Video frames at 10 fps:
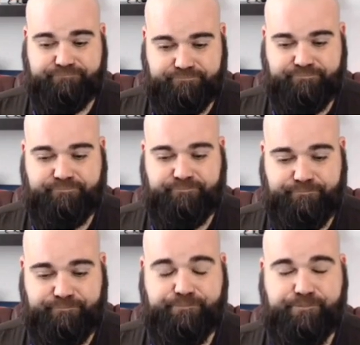
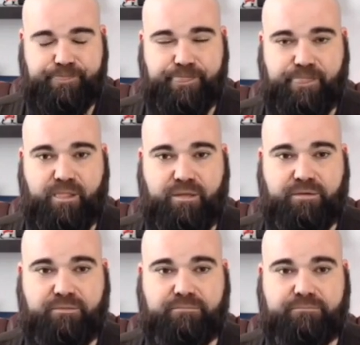
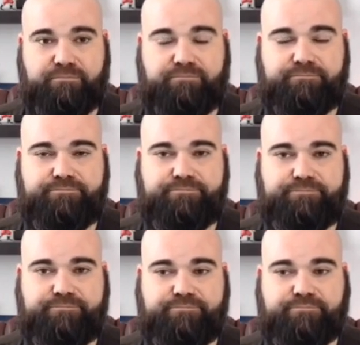
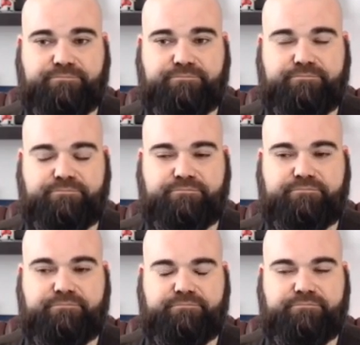
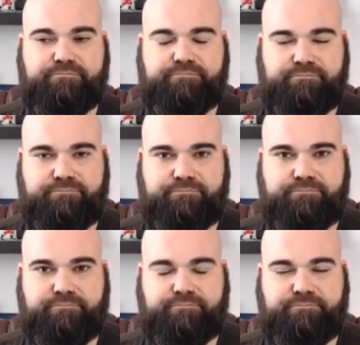
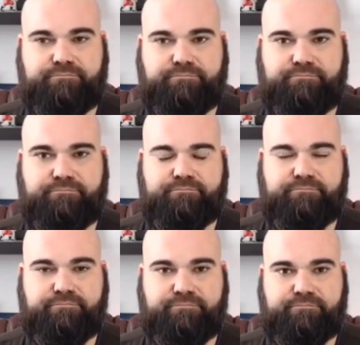
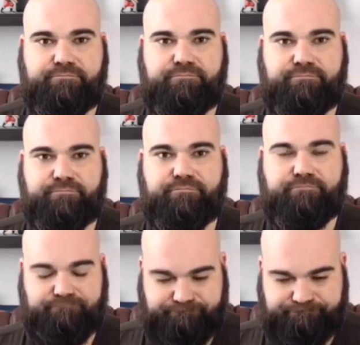
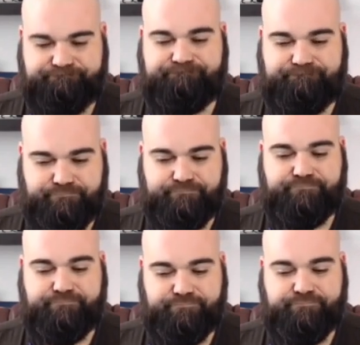
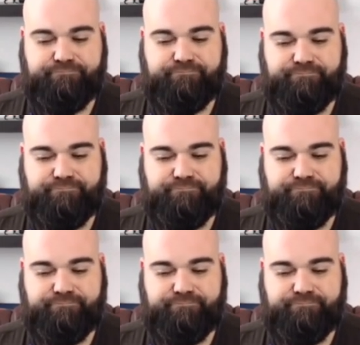The person shown says nothing.